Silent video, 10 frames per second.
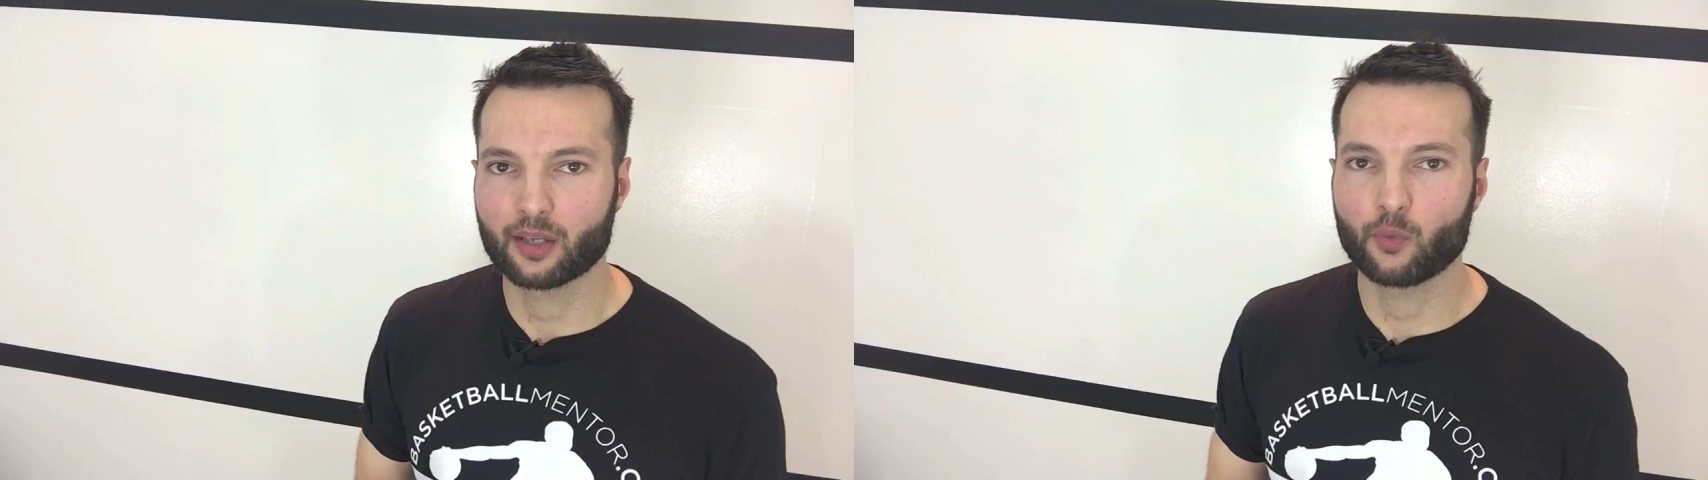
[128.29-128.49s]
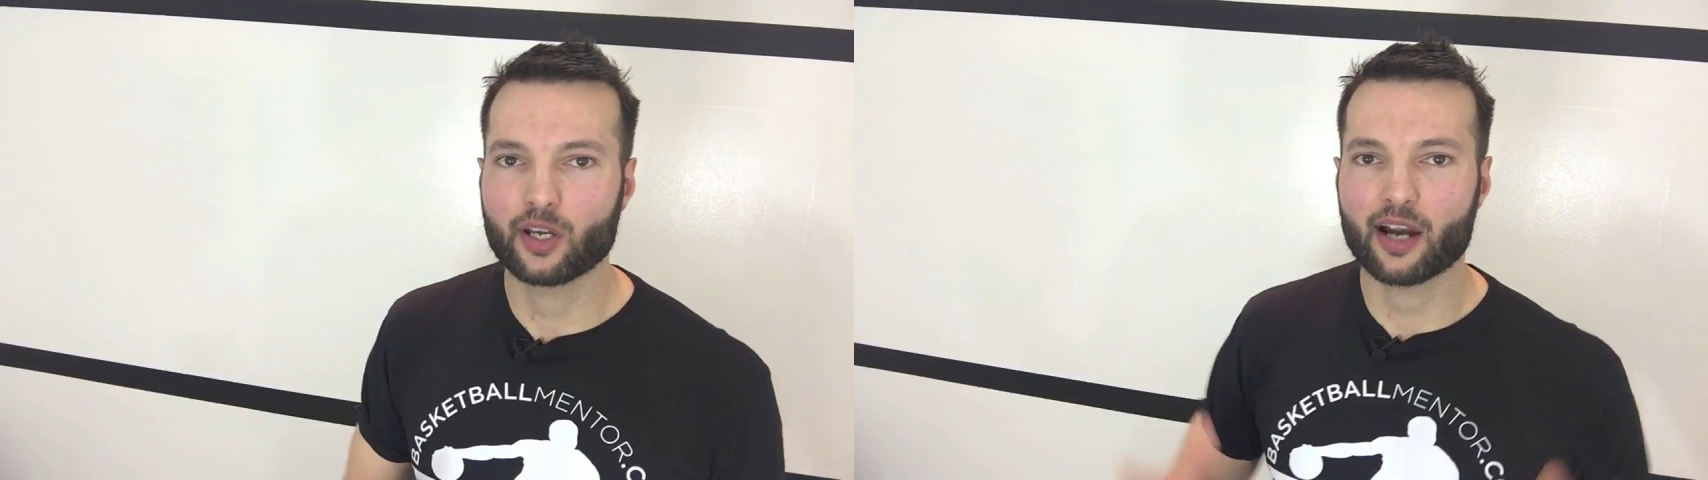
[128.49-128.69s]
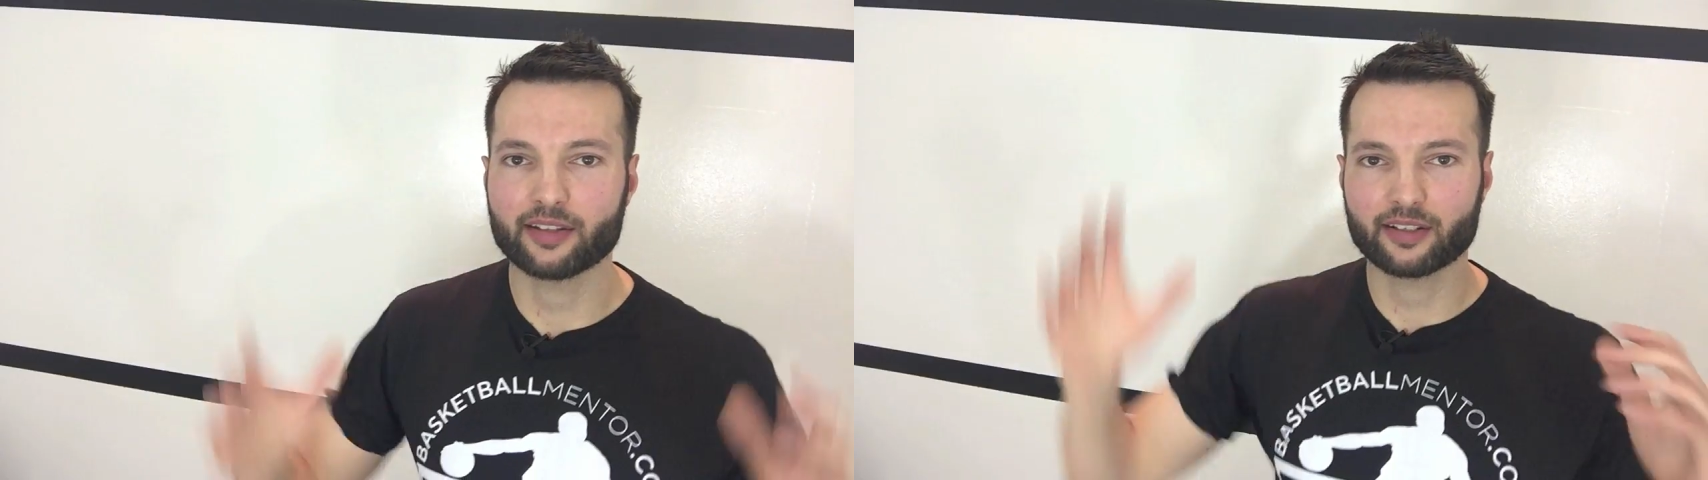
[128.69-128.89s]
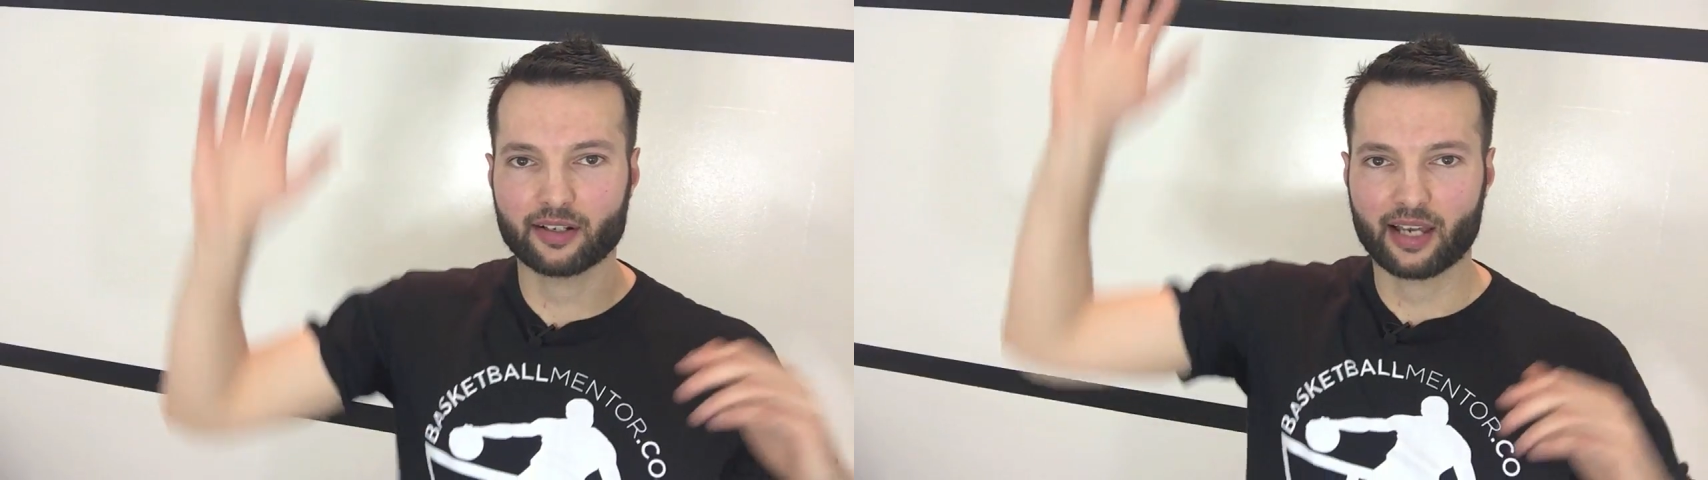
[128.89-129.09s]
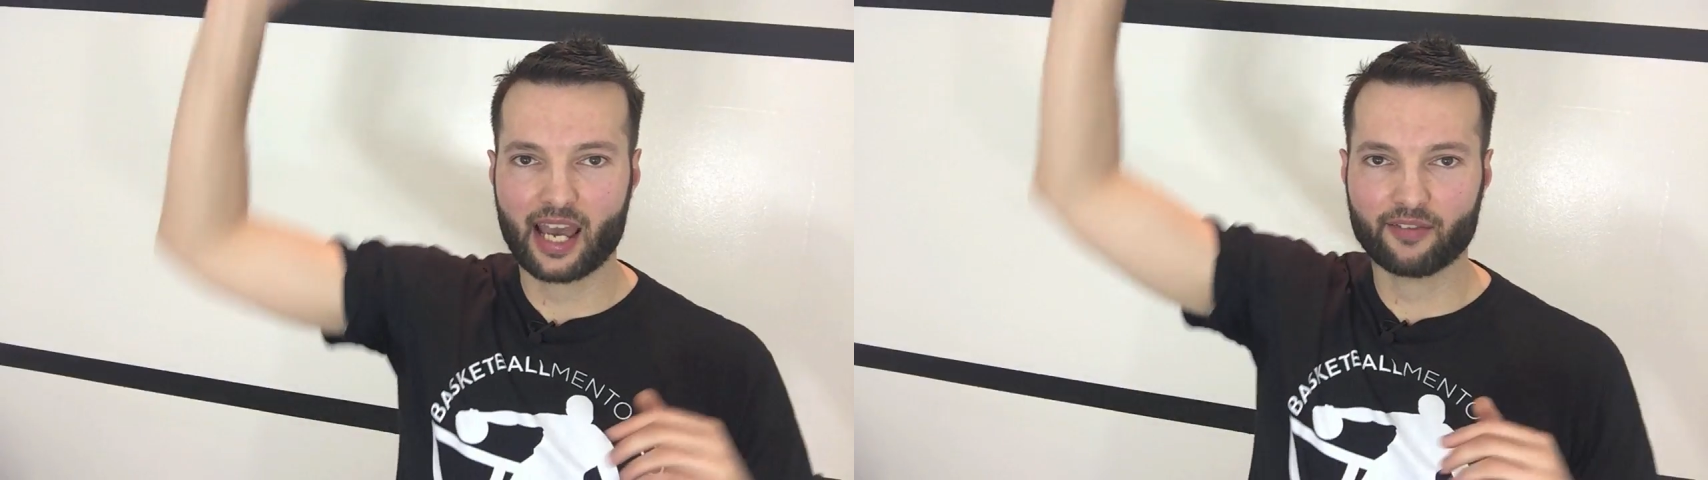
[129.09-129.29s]
We
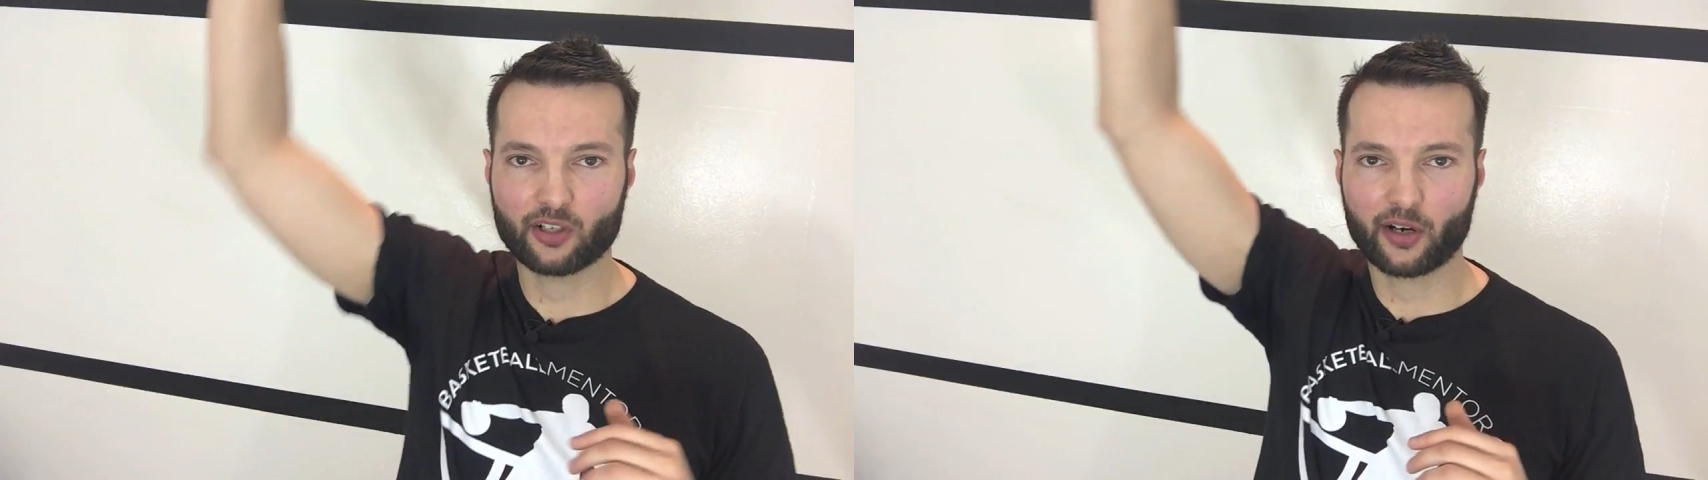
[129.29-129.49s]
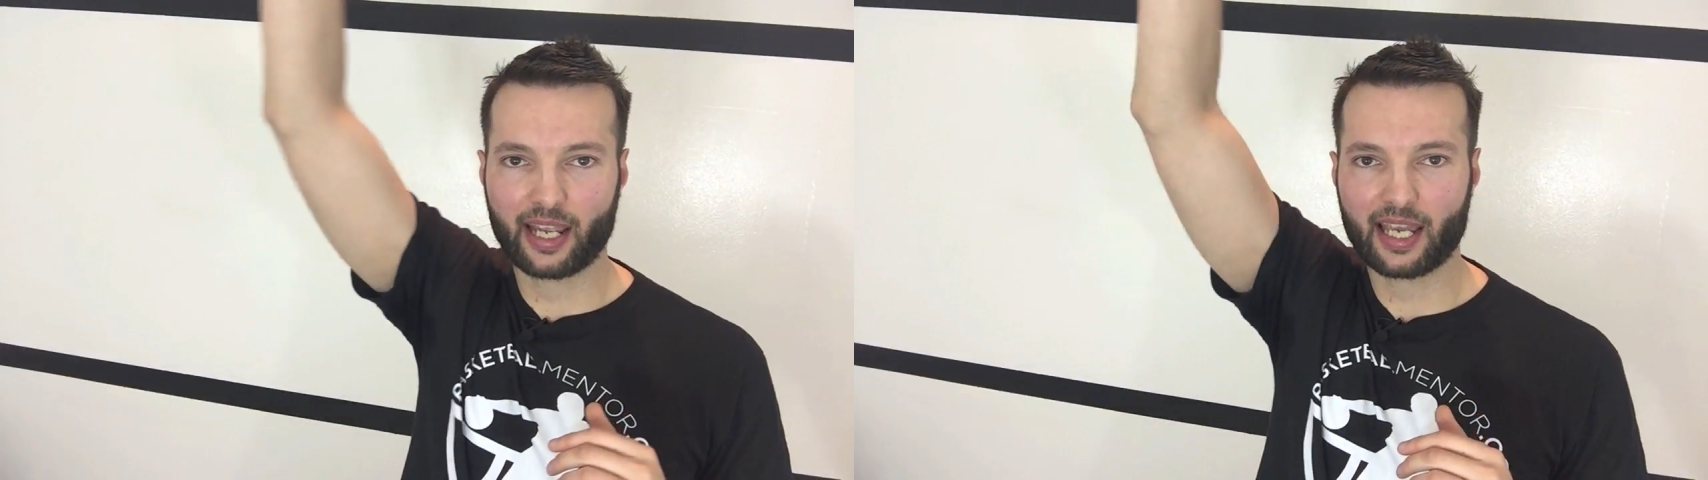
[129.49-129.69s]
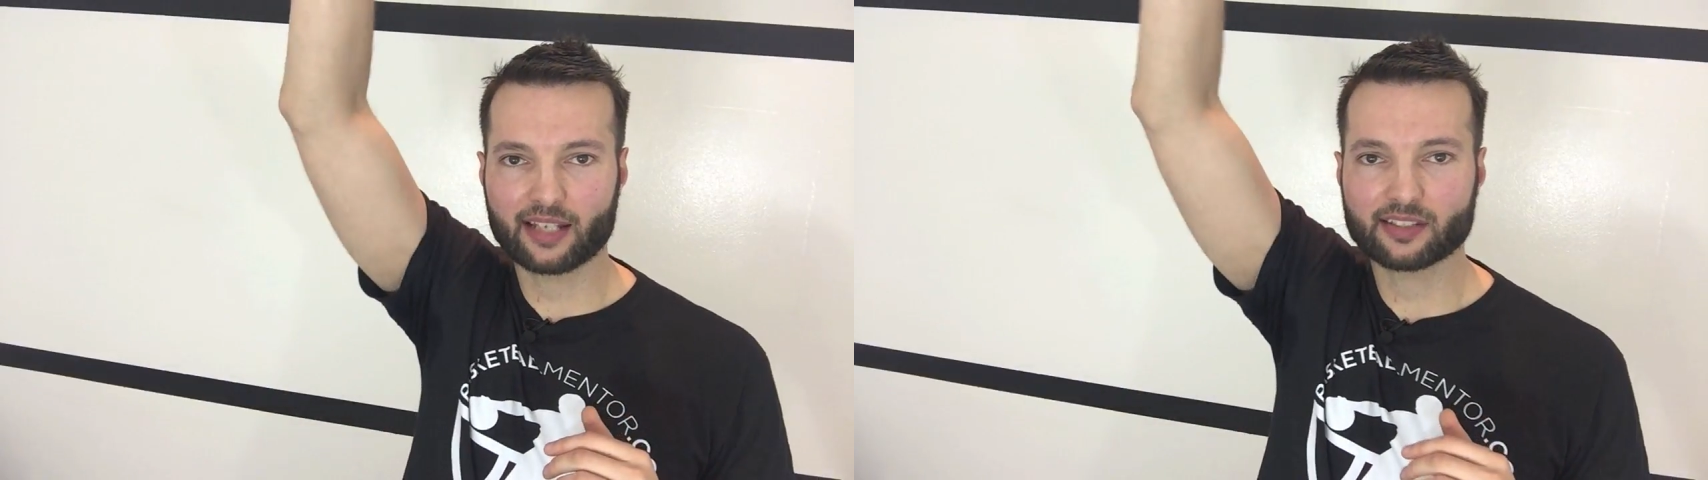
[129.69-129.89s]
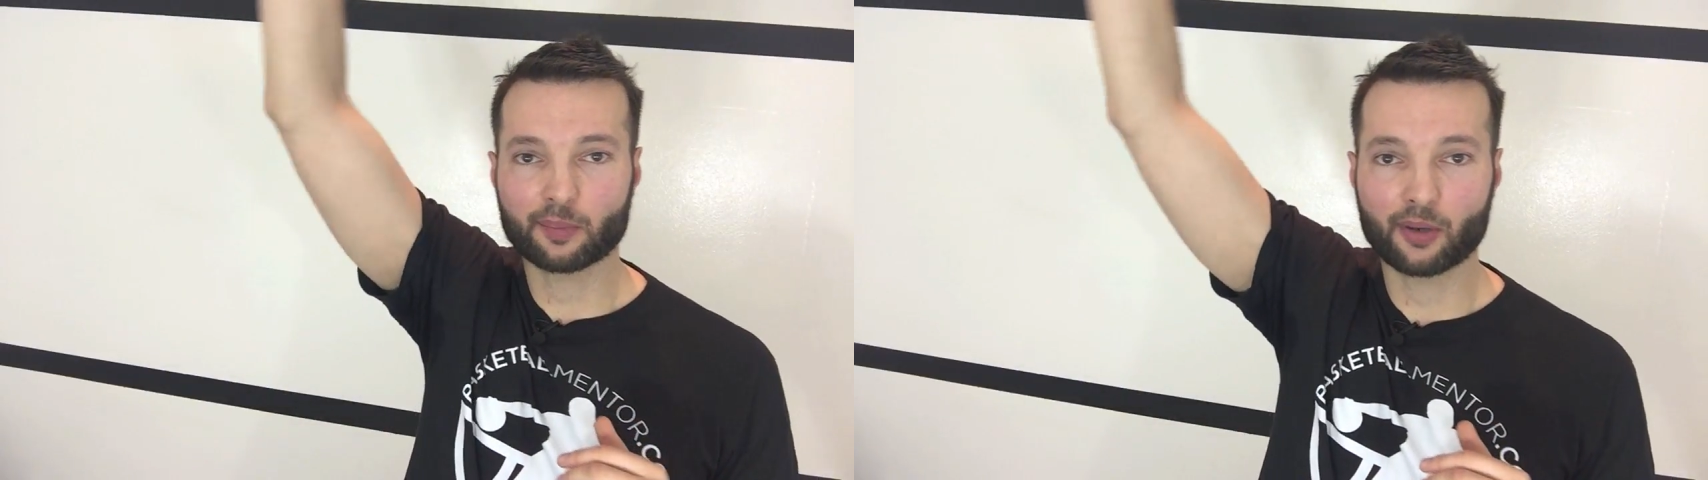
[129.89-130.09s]
either having our hands